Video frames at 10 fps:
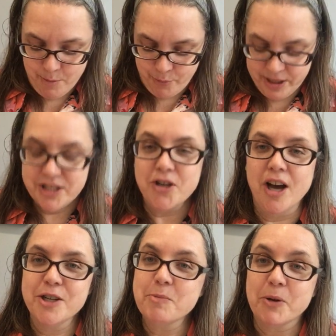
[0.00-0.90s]
Bree's
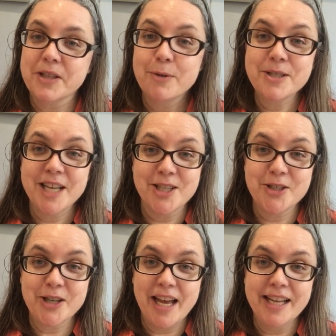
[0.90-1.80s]
daughter's birthday was
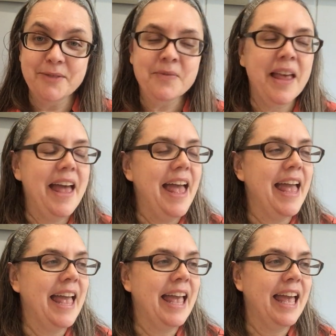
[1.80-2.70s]
yesterday,
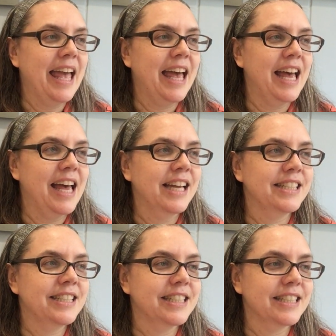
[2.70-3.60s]

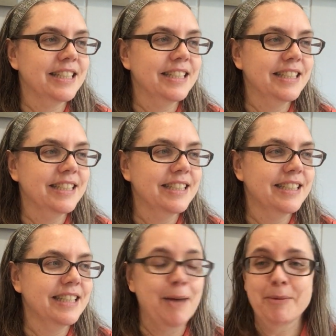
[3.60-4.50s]
and
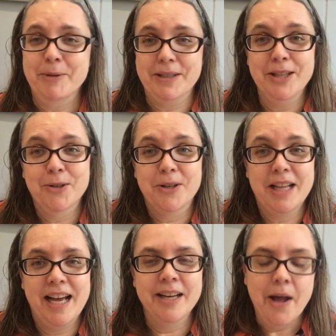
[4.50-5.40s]
happy birthday,
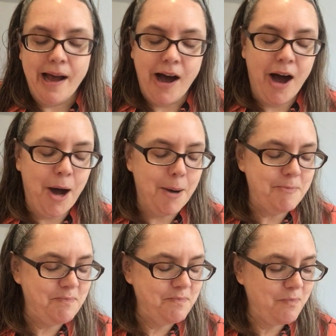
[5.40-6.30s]
Lorelai.
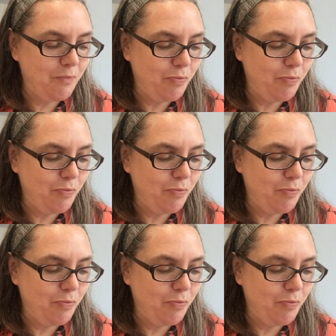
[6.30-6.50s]
Um,